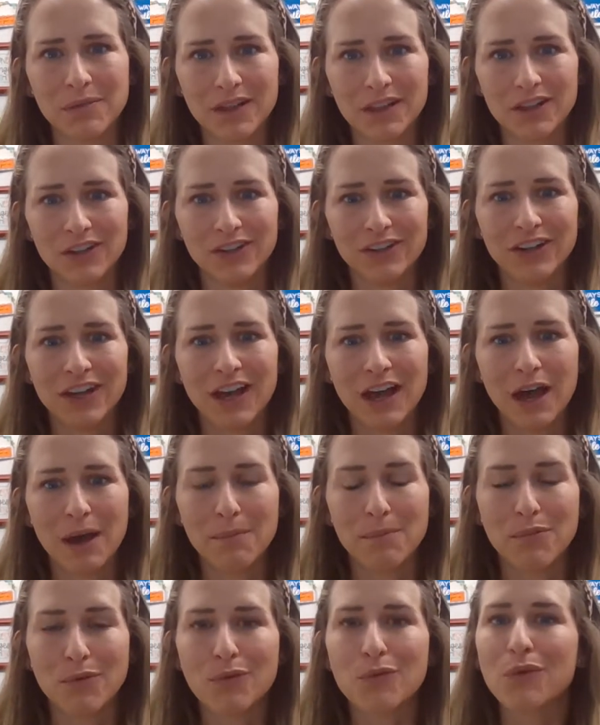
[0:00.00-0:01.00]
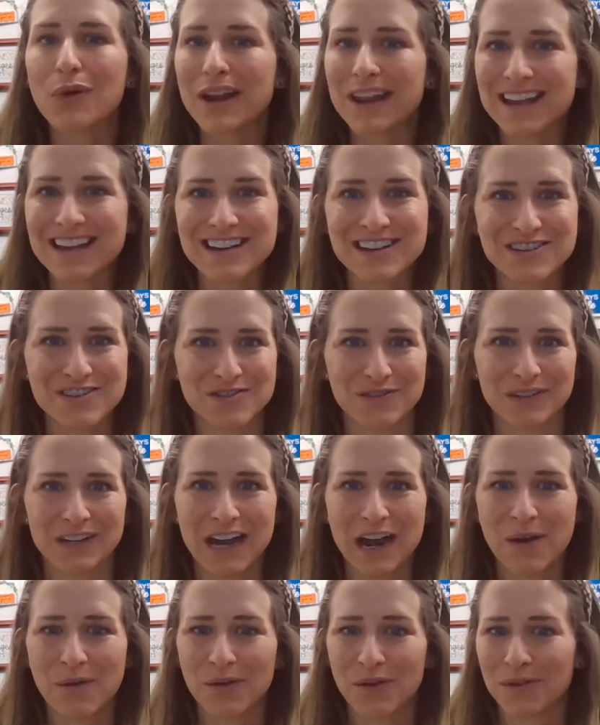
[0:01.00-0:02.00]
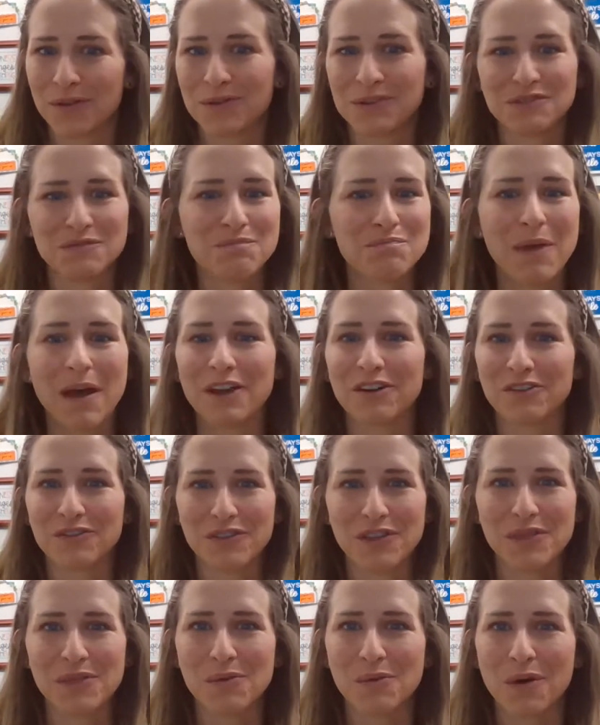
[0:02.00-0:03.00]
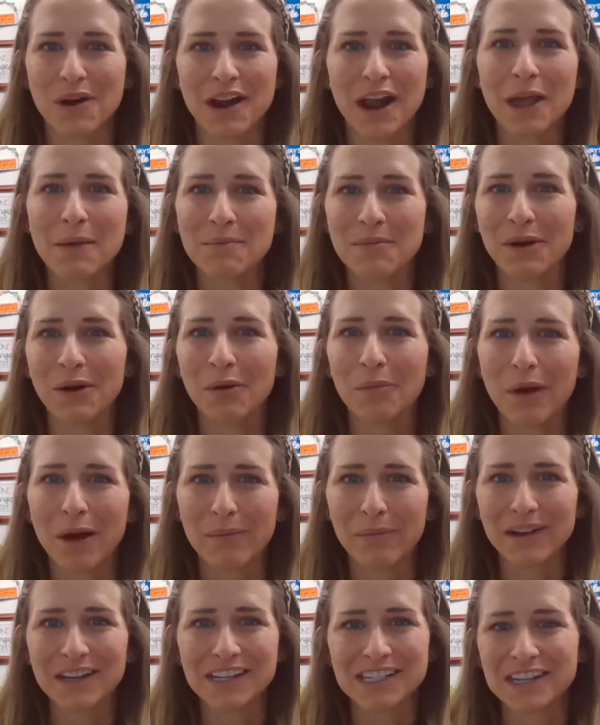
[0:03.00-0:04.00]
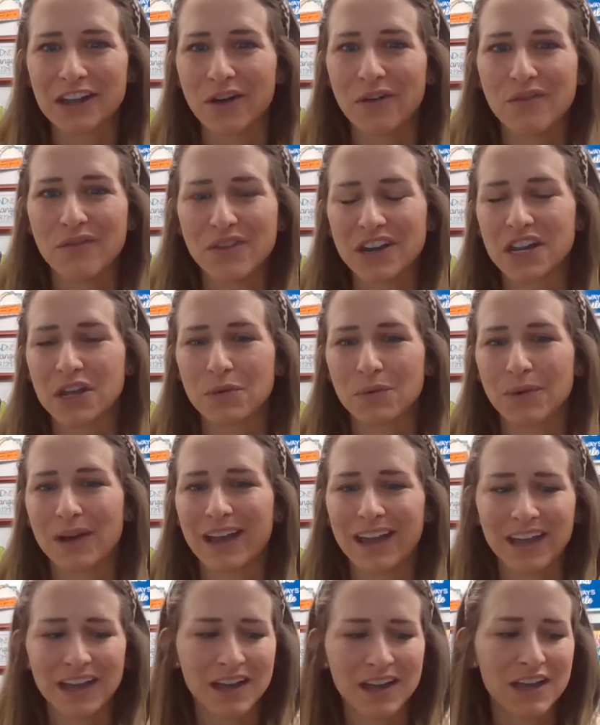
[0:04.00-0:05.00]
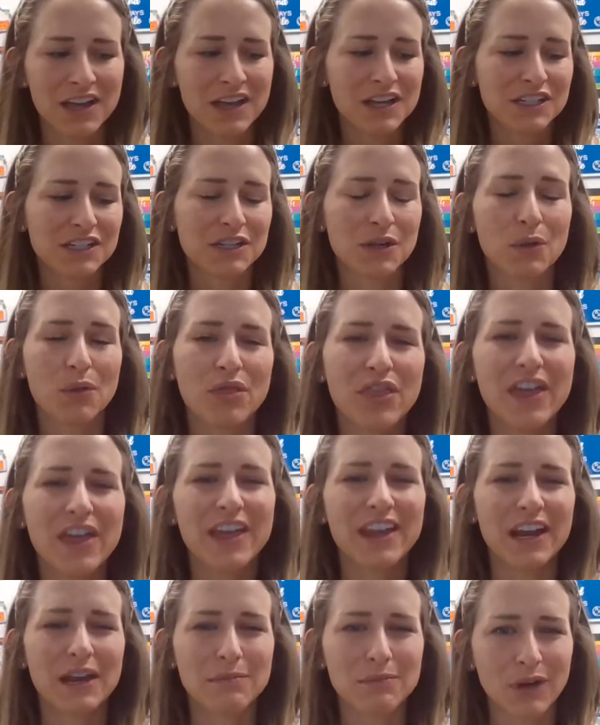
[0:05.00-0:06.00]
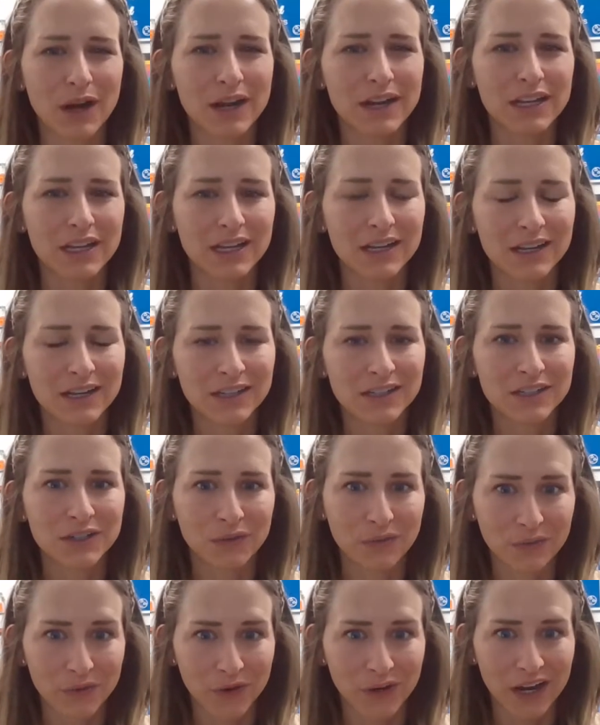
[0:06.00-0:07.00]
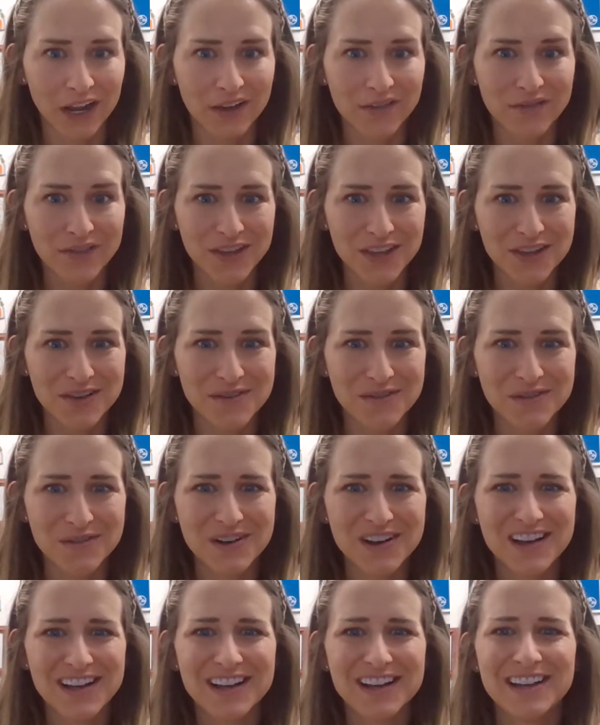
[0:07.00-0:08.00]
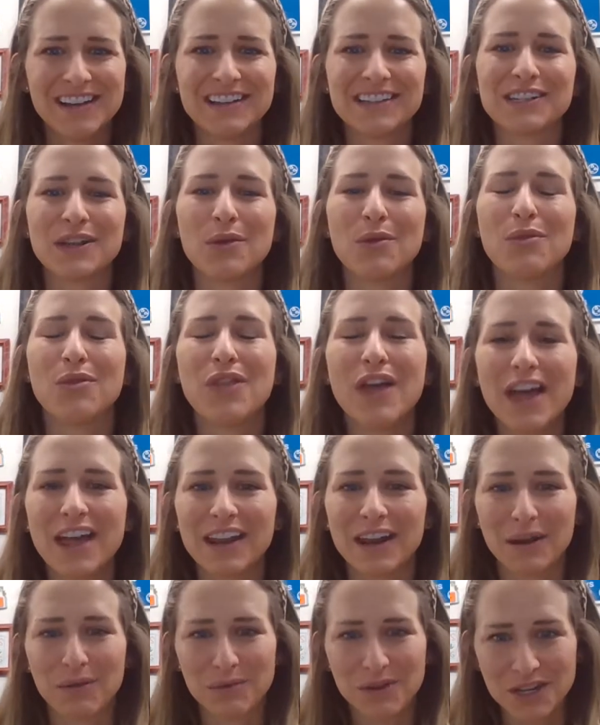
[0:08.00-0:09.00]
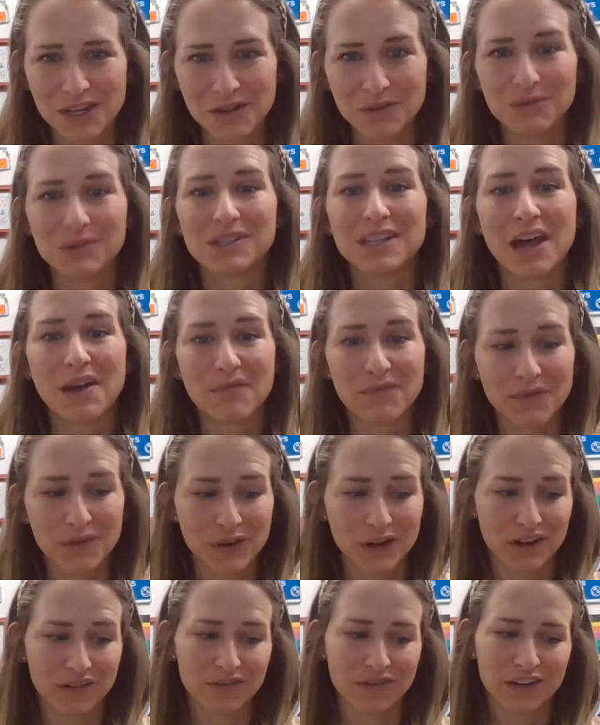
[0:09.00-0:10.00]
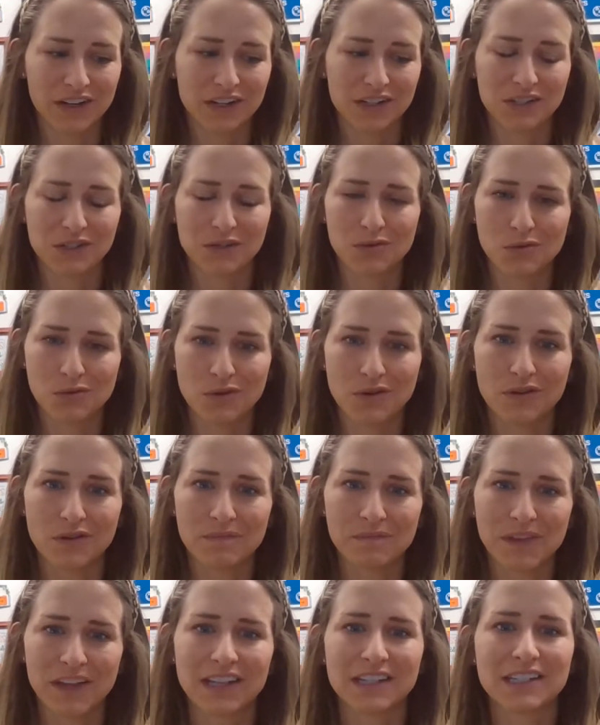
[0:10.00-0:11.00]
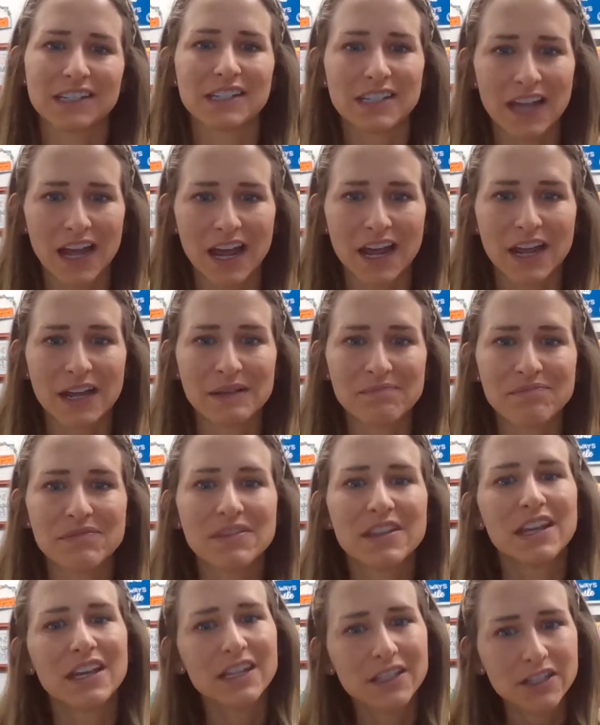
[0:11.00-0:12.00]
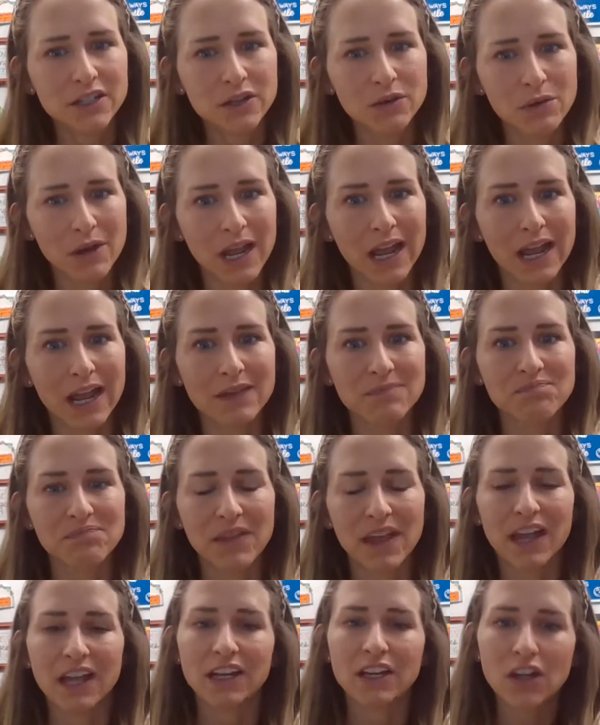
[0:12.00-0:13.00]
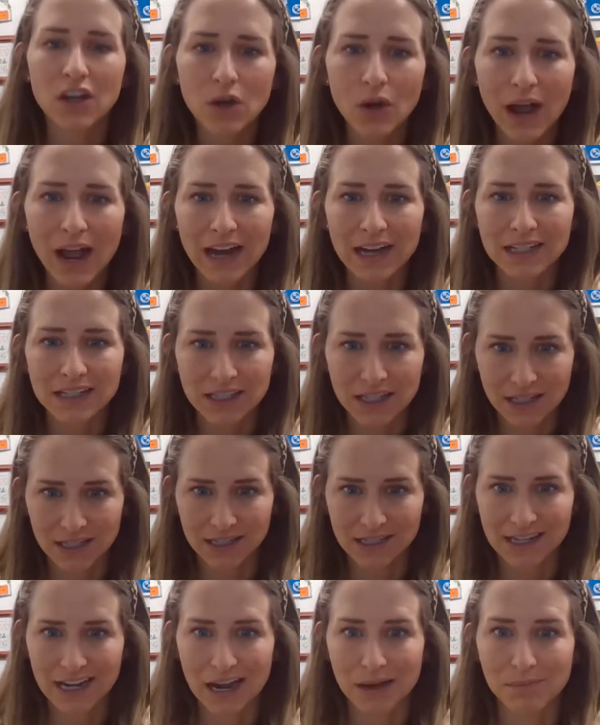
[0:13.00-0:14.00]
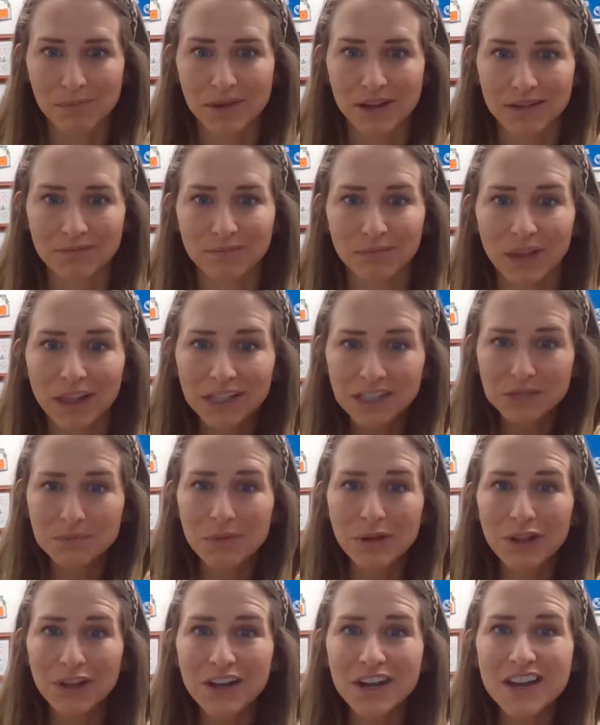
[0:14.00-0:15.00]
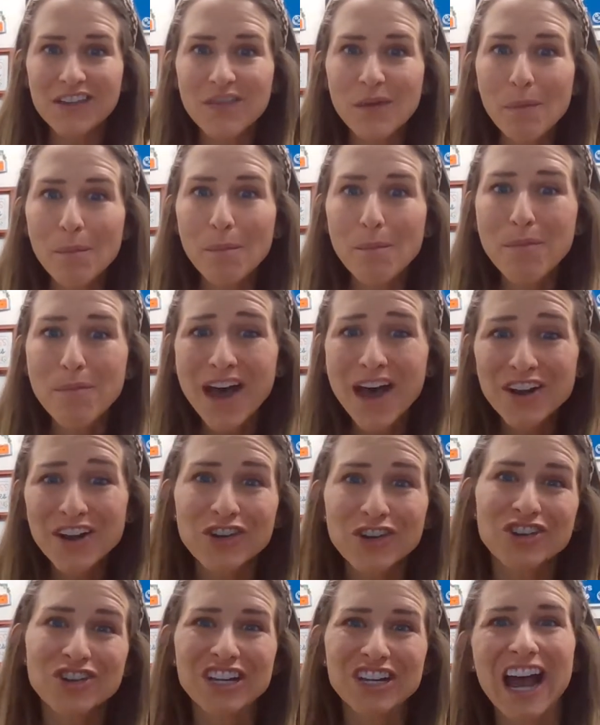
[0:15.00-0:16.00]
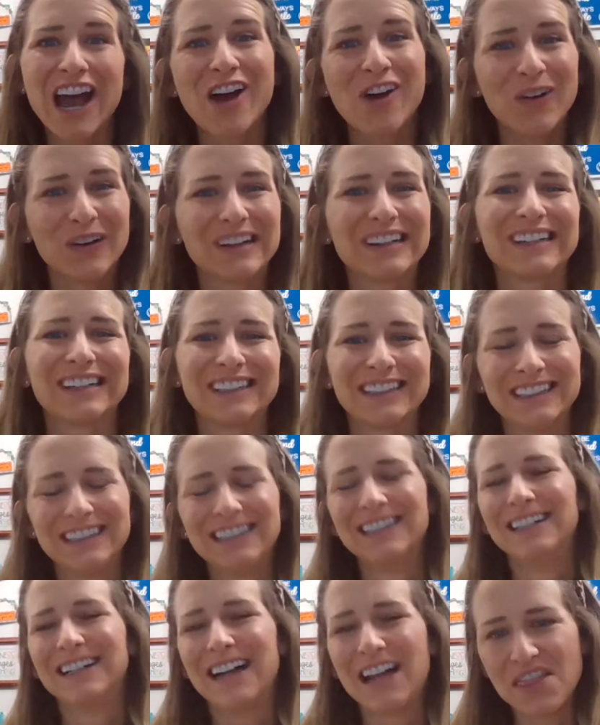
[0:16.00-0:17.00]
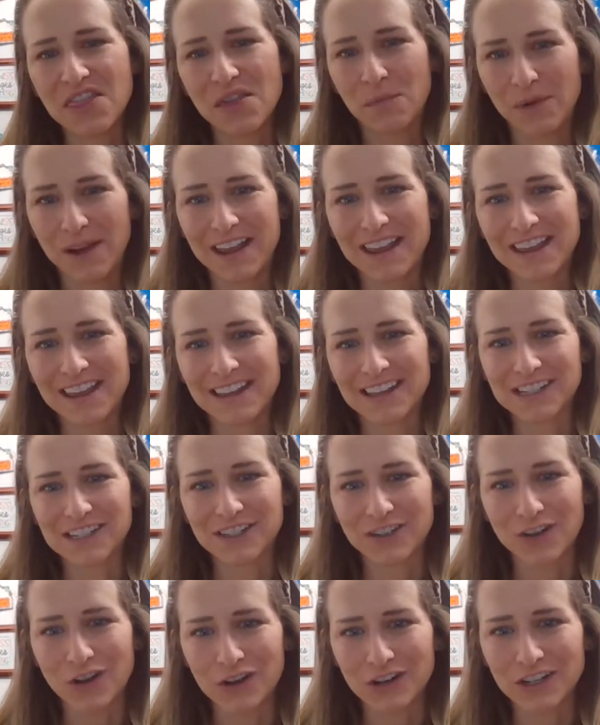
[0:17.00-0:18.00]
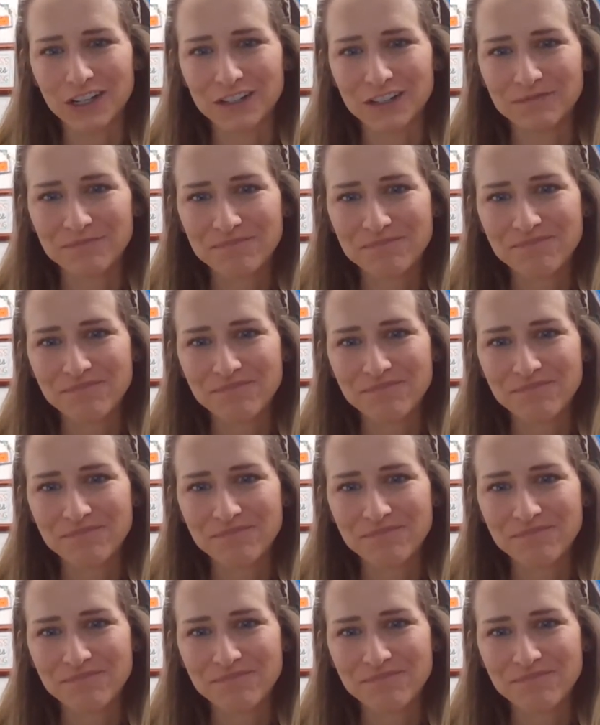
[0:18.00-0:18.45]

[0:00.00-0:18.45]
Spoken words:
build a brand new tower that was better than the one I built by myself anyway. So then I'm ready to forgive you. So then I would use that forgiveness tool and say, it's okay, I know accidents happen. Let's build an even better tower, and then we can get started.